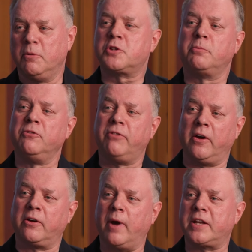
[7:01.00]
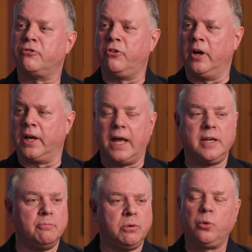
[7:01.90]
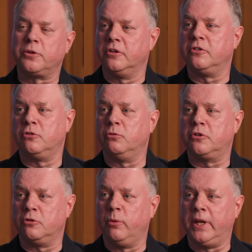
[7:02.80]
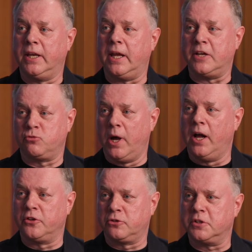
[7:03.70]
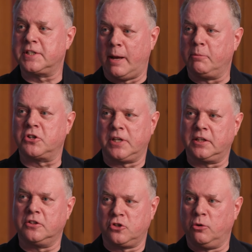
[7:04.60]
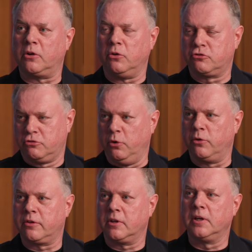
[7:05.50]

Must have been very gratifying and important to win as well, to establish that historical truth.